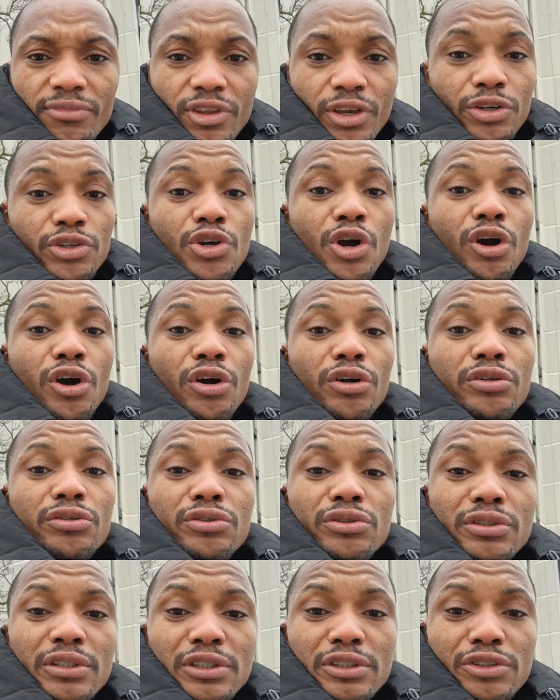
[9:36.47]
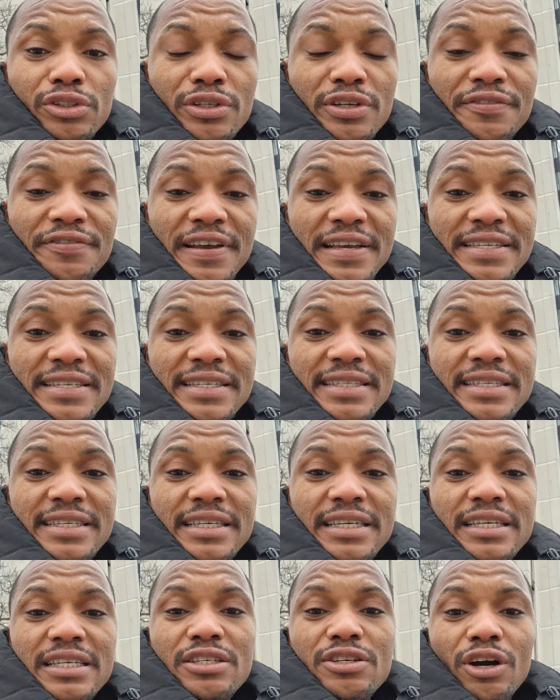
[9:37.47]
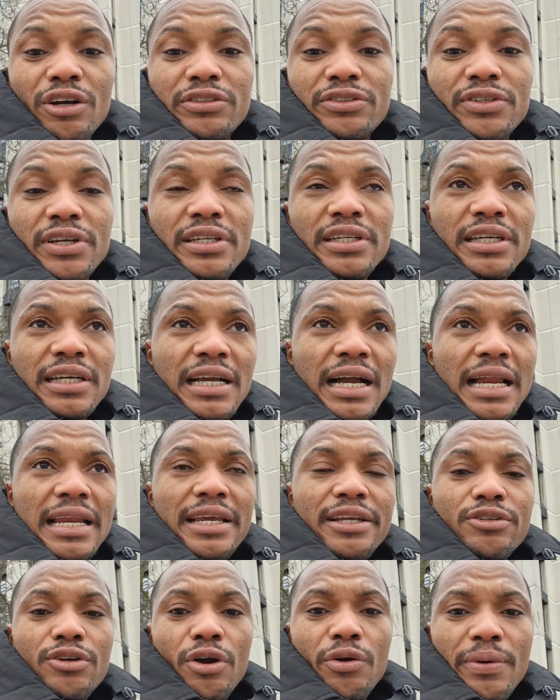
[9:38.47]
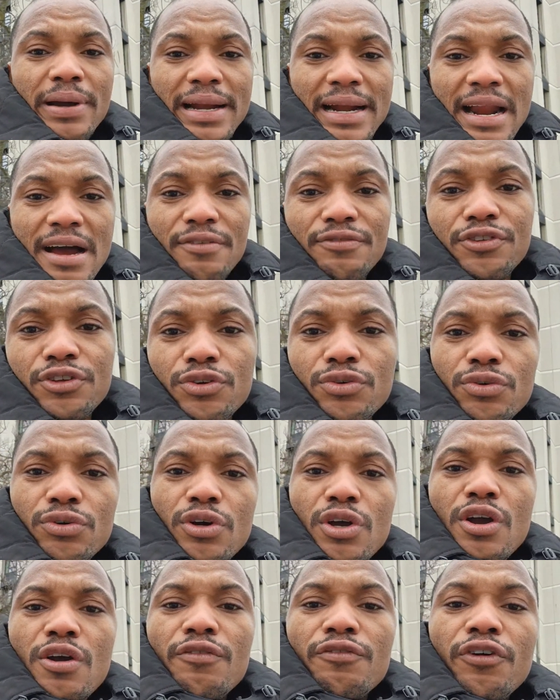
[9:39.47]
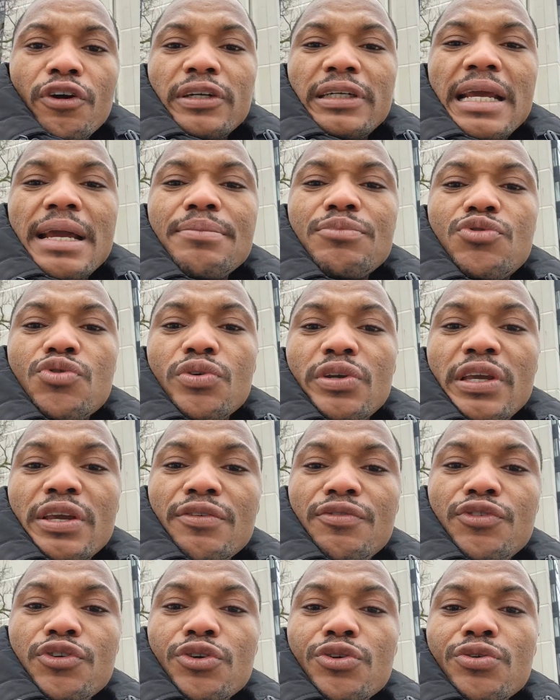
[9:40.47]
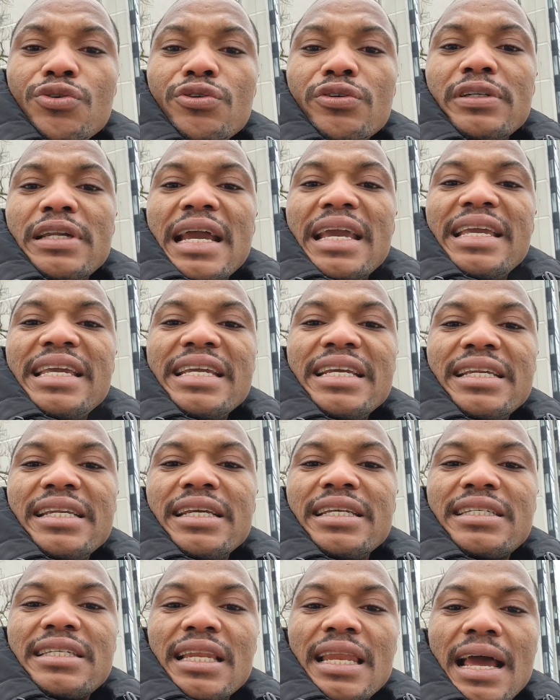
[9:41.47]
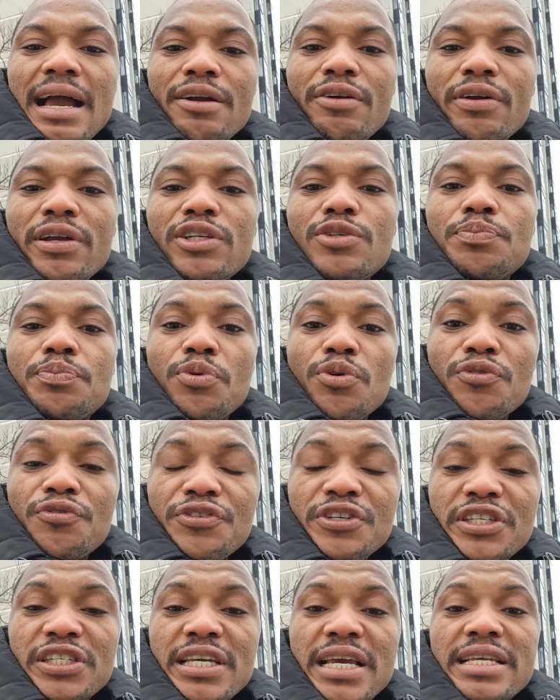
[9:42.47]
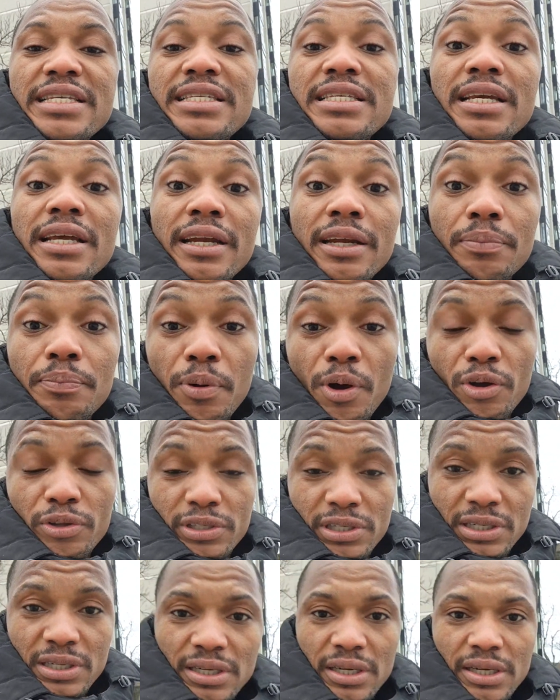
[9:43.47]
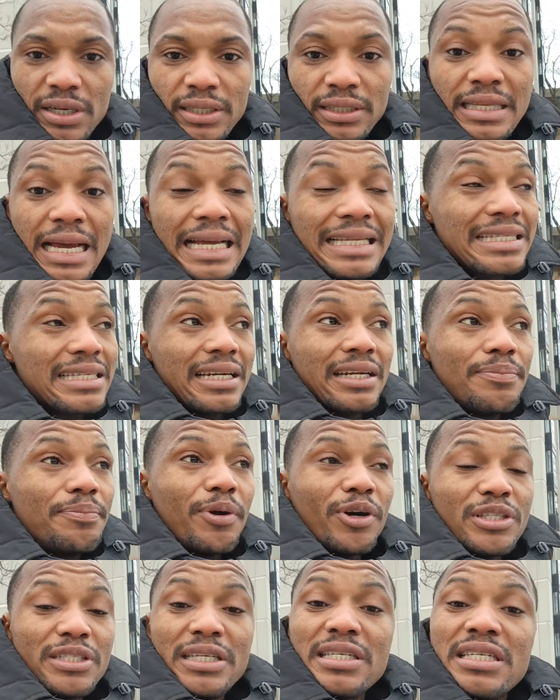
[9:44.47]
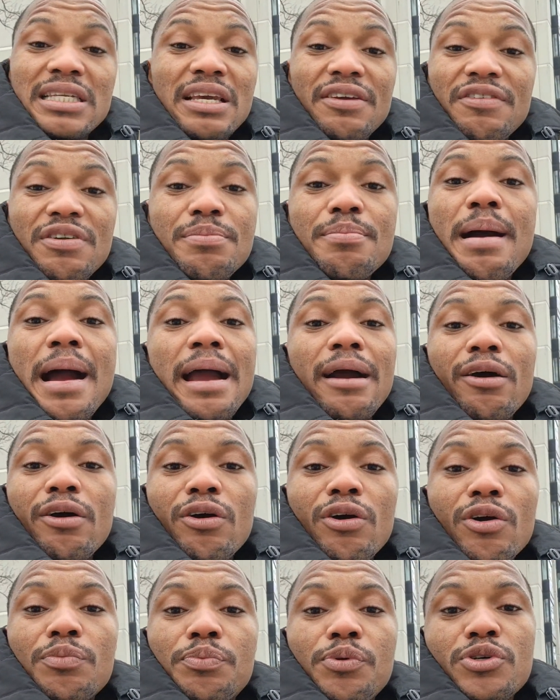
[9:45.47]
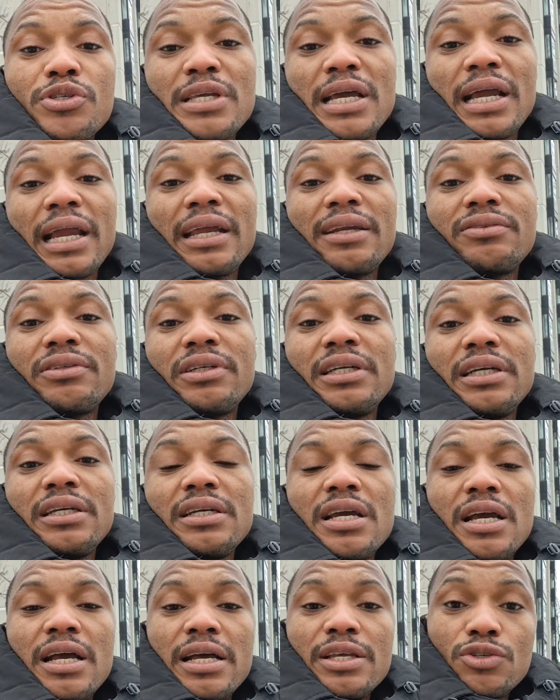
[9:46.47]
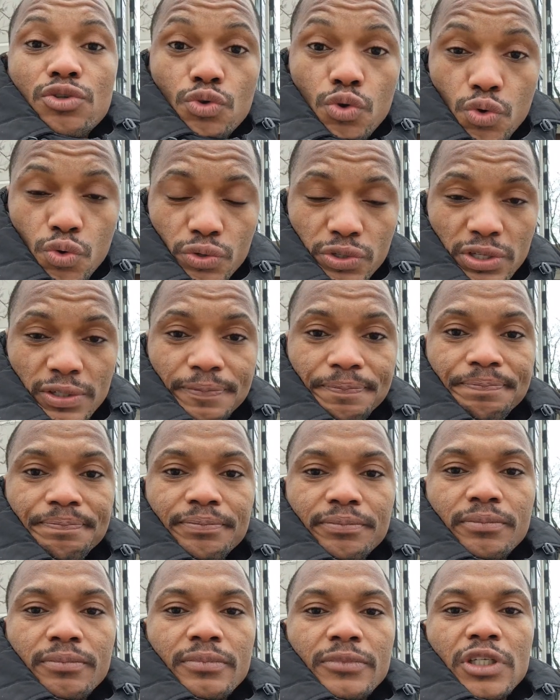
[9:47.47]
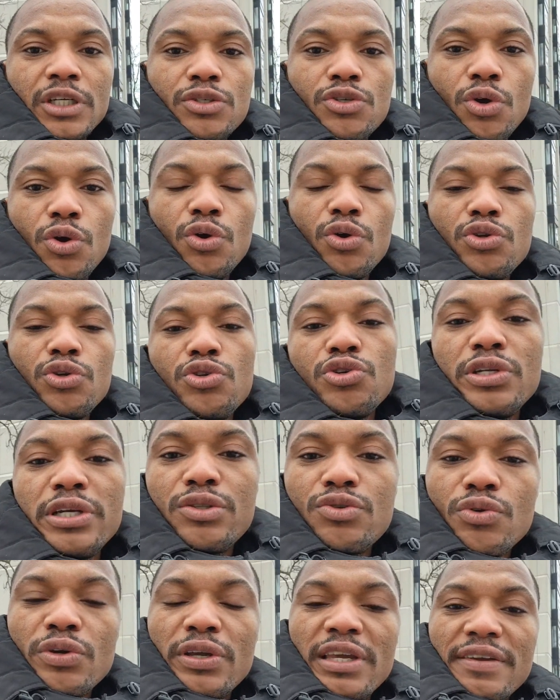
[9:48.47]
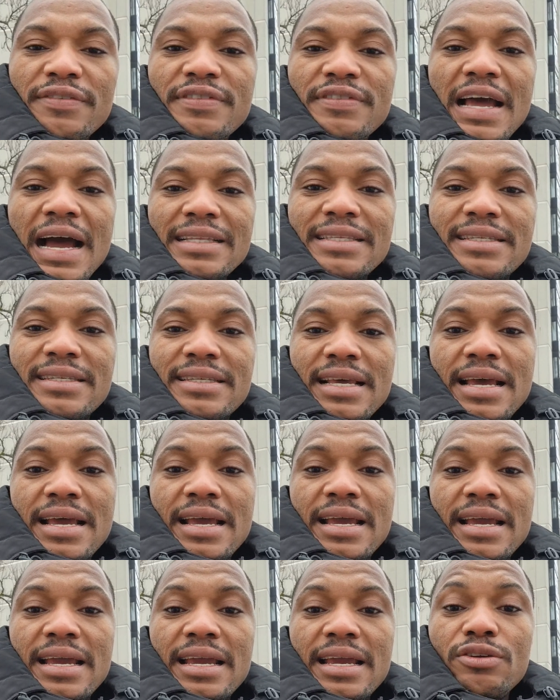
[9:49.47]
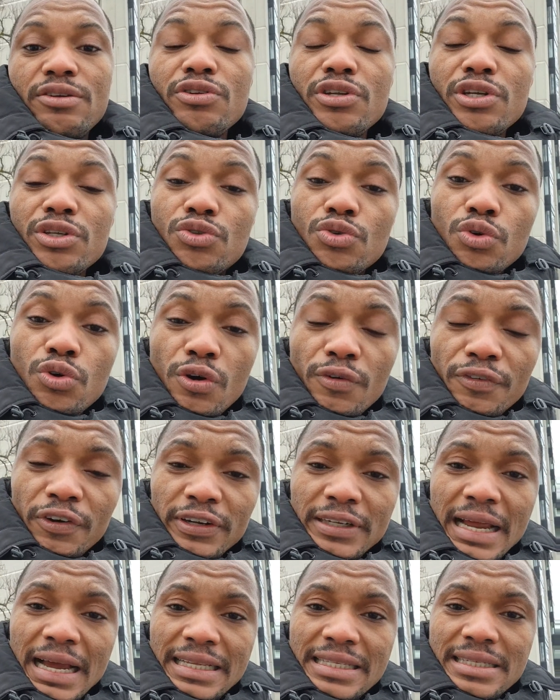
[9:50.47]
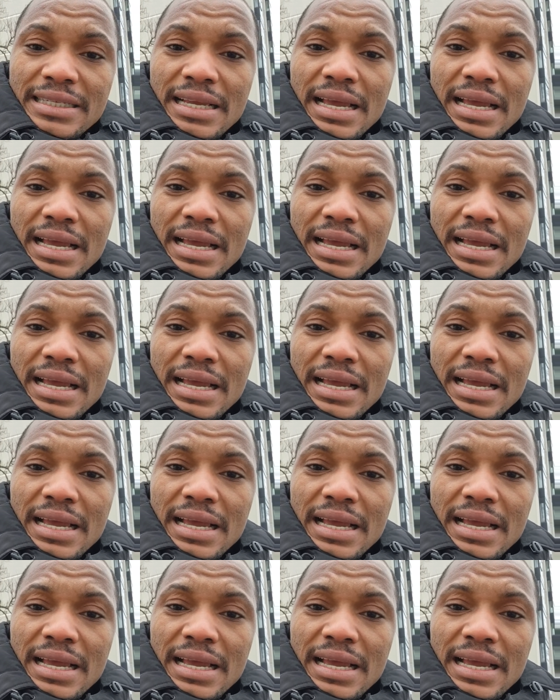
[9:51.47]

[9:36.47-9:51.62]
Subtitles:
your university, your training college, or wherever you, for them to give you the English language proficiency report. That report is given by all post-secondary schools. So you need to give that, you need to go for that,